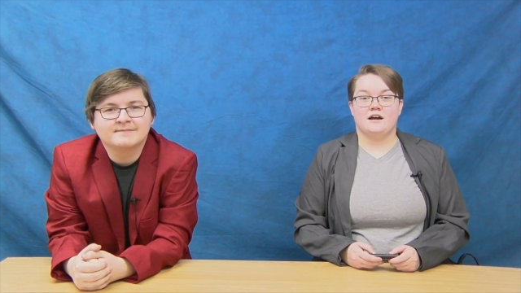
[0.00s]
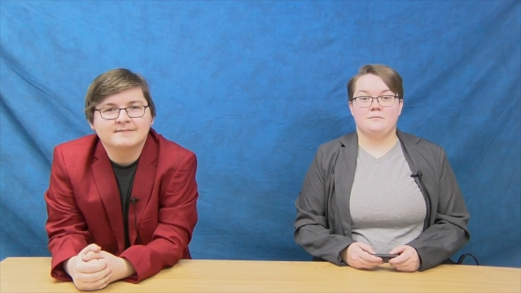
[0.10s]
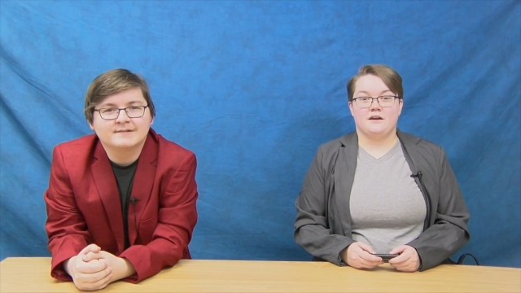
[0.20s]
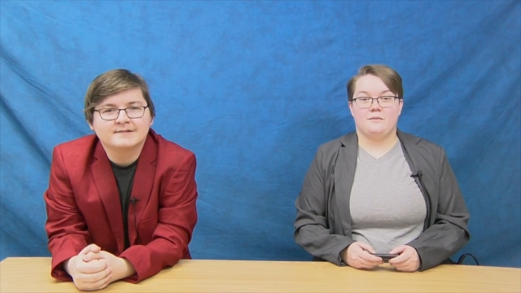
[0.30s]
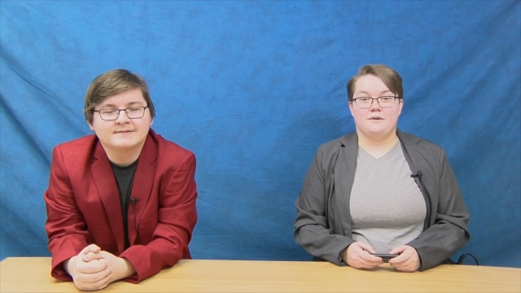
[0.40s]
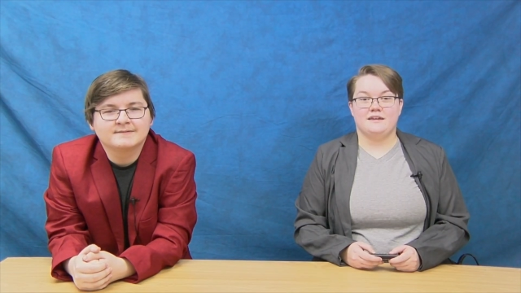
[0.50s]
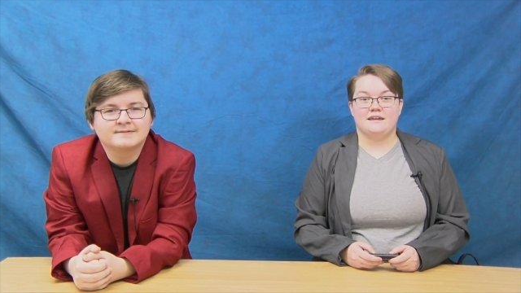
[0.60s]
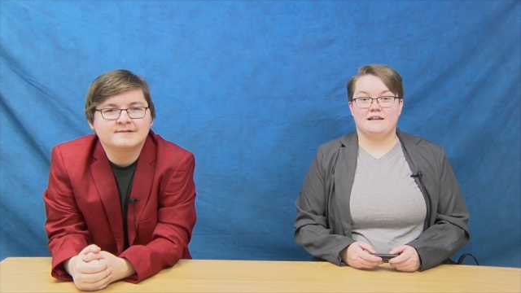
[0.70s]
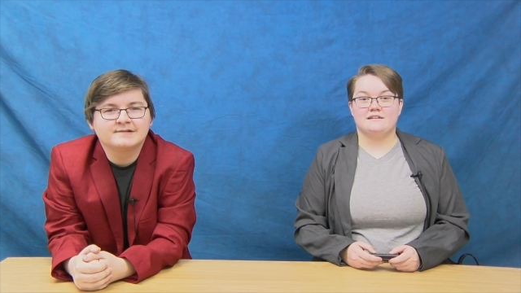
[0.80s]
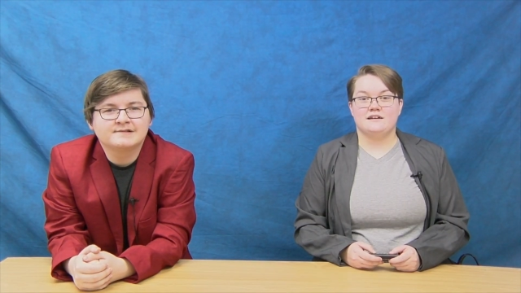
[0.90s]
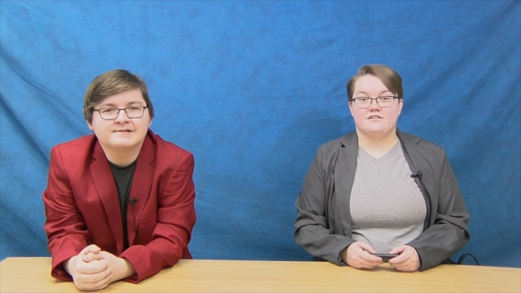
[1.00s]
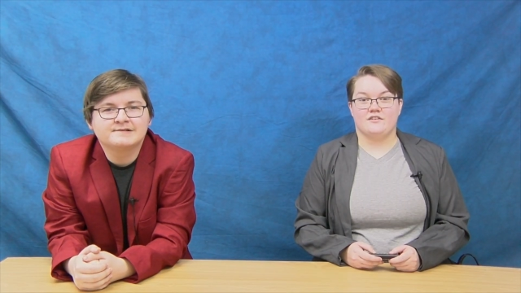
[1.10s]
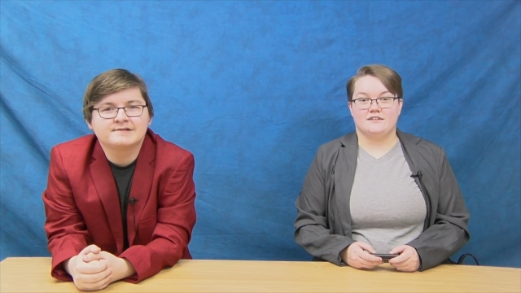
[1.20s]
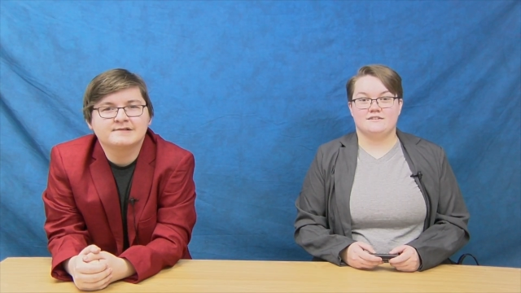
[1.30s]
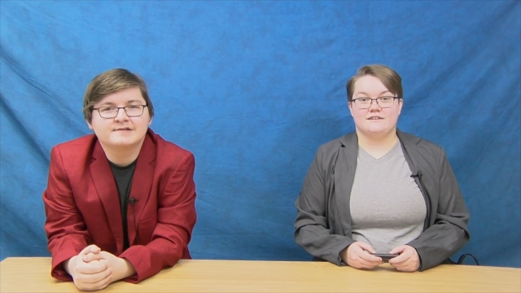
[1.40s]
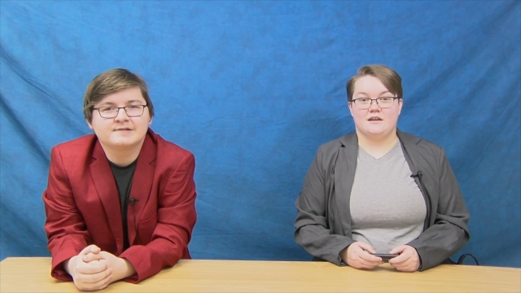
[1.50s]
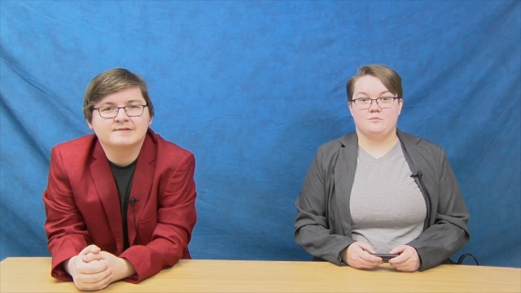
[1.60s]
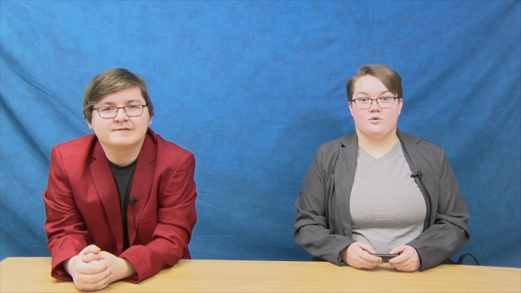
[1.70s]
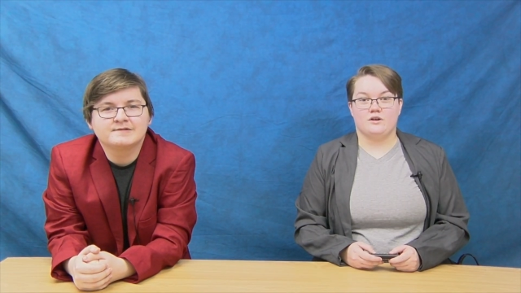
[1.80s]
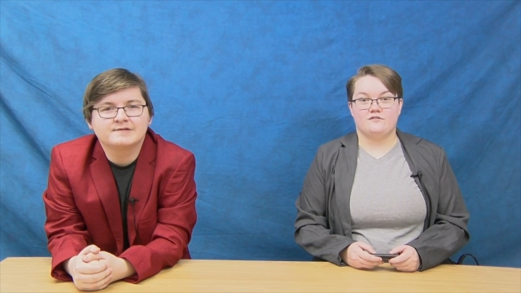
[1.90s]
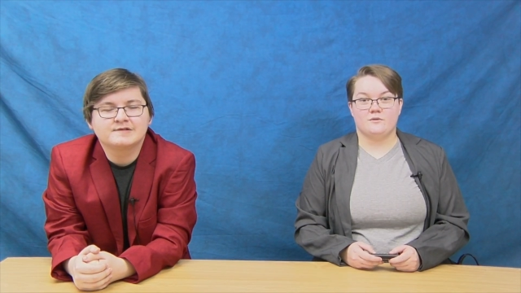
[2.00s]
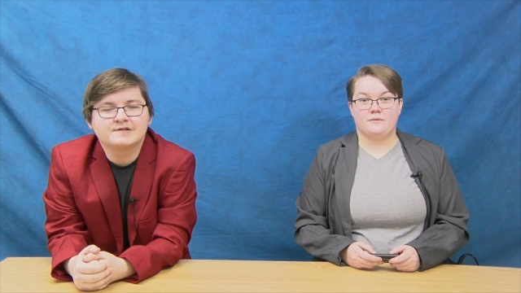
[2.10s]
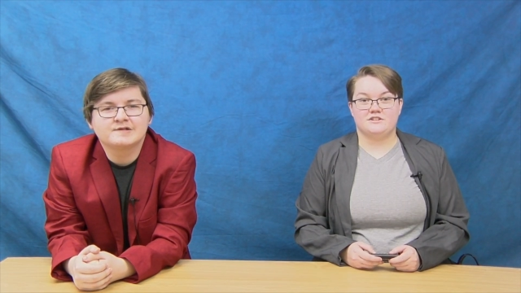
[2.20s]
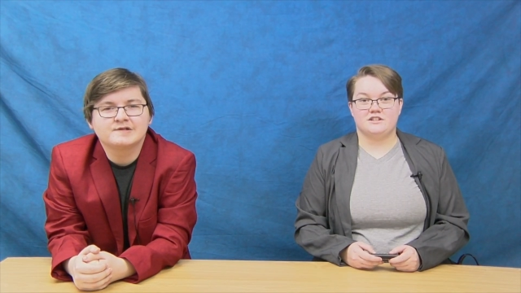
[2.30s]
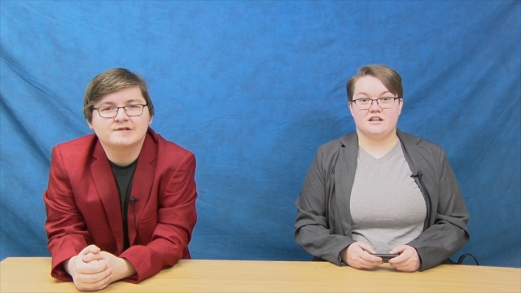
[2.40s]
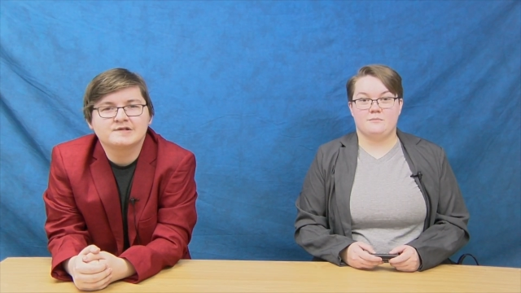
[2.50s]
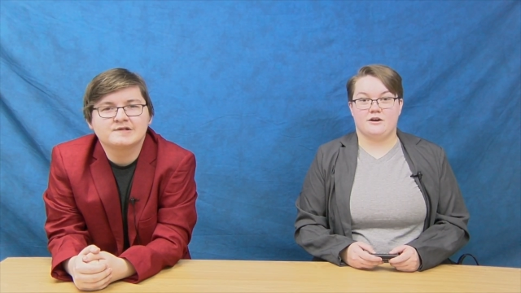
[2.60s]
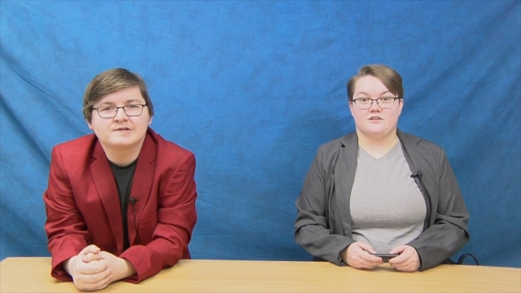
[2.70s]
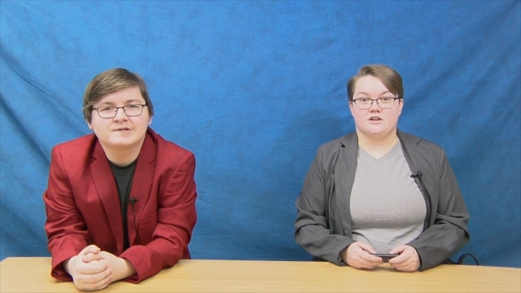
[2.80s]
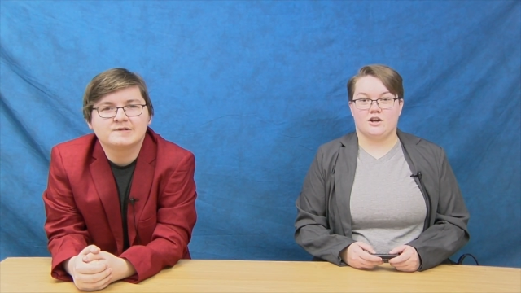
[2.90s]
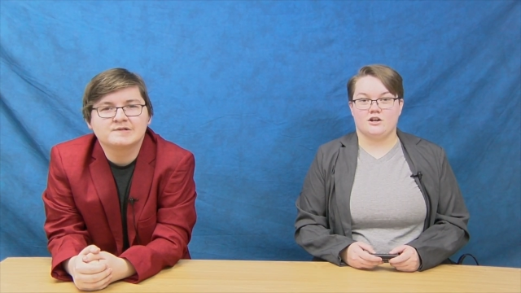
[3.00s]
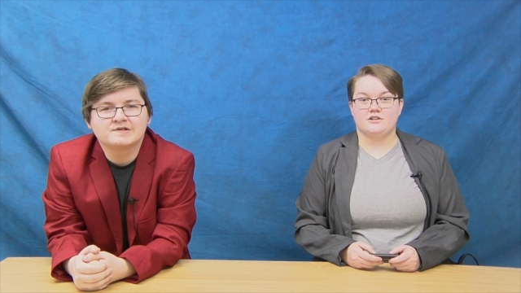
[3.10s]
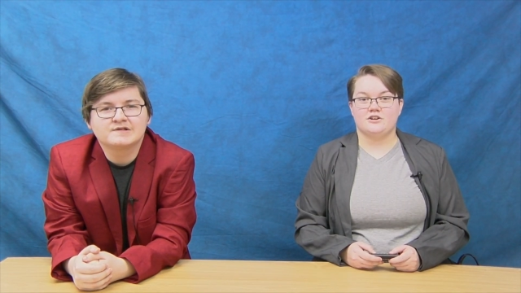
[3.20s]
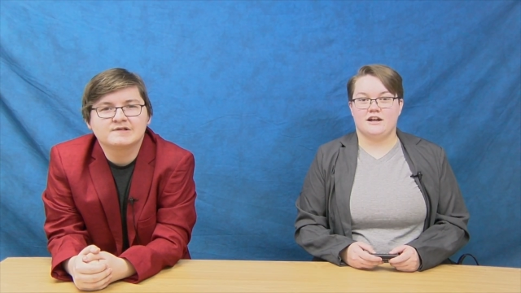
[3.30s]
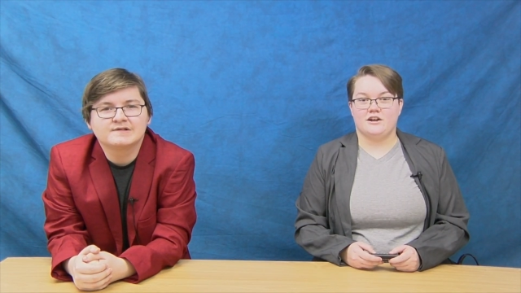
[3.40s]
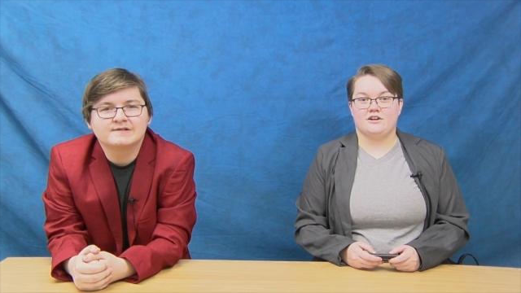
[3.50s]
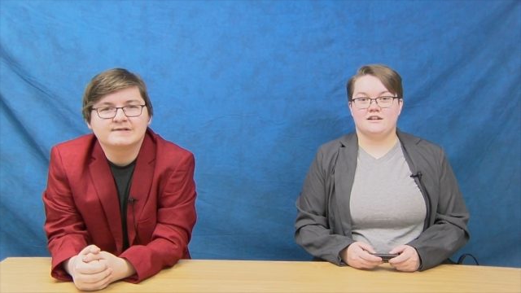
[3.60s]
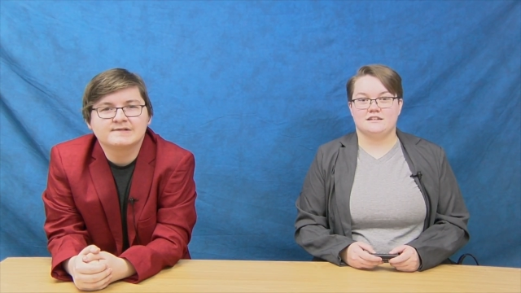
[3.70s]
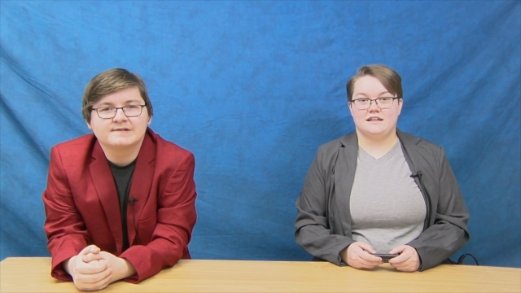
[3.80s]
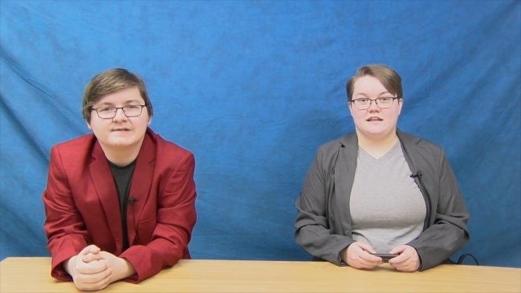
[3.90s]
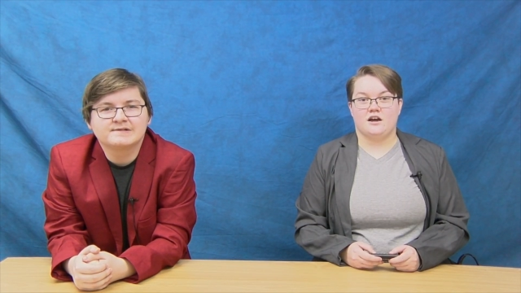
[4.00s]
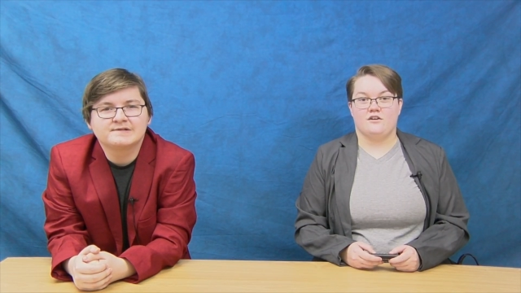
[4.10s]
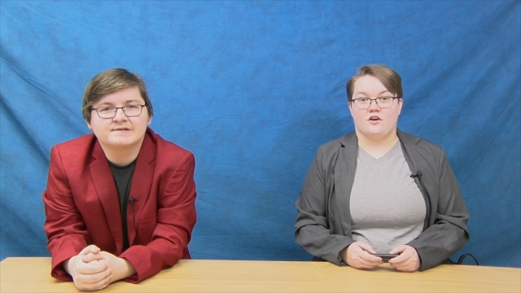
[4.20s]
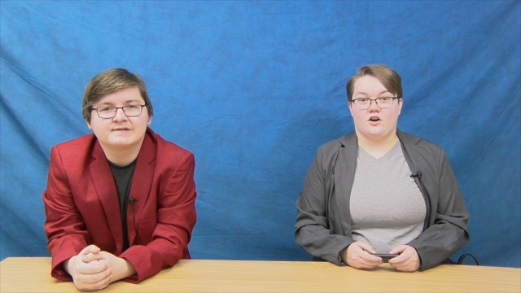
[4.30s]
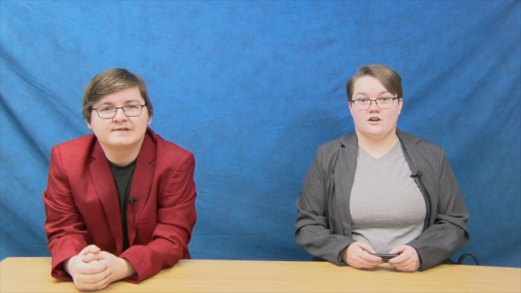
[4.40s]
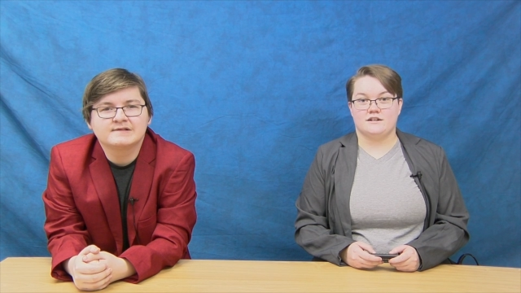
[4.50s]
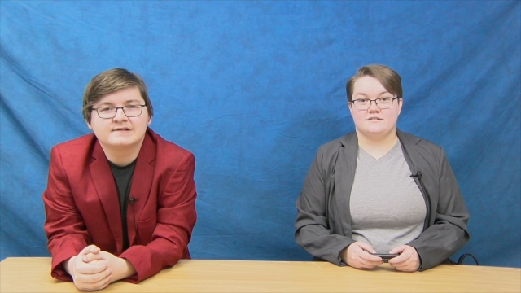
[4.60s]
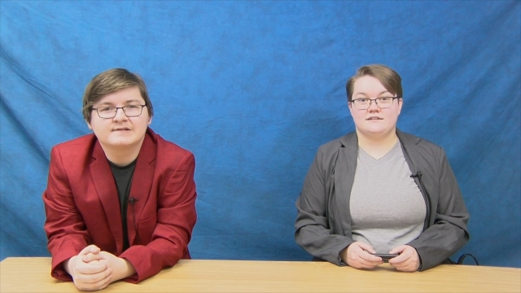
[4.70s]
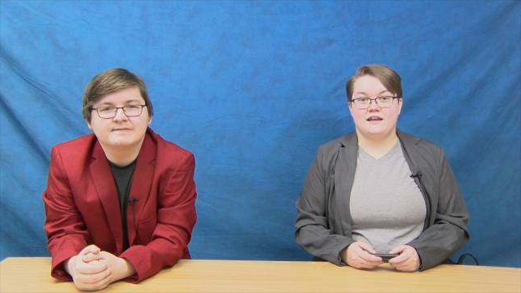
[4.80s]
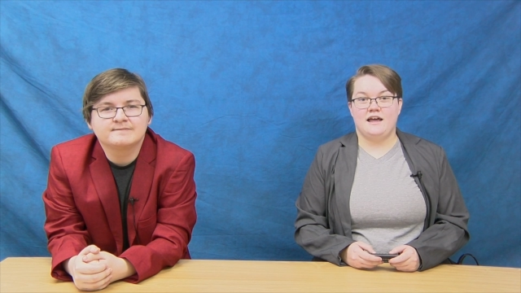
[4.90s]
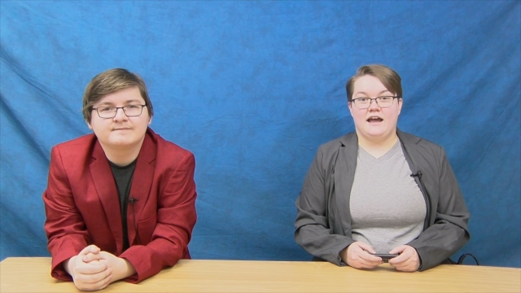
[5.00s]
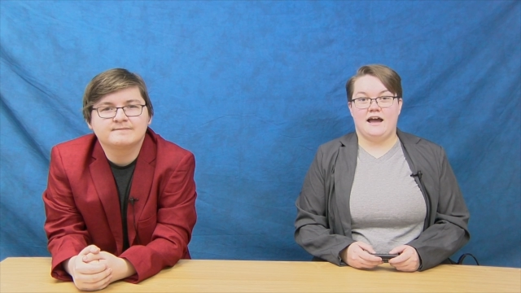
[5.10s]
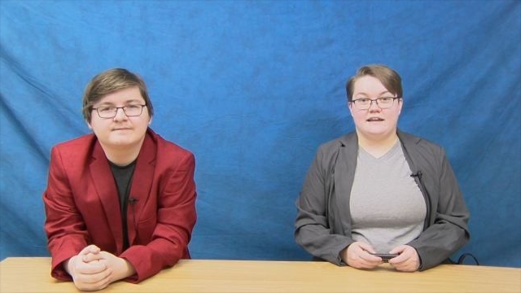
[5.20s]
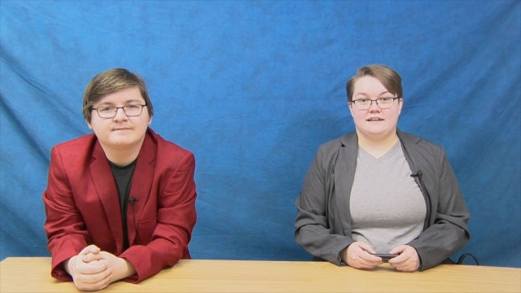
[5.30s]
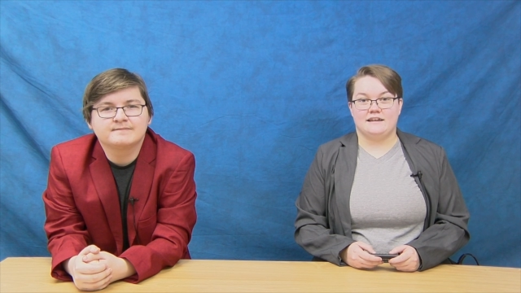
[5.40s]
Speaker 1: upcoming gala events and more information about the Gardner Area League of Artists at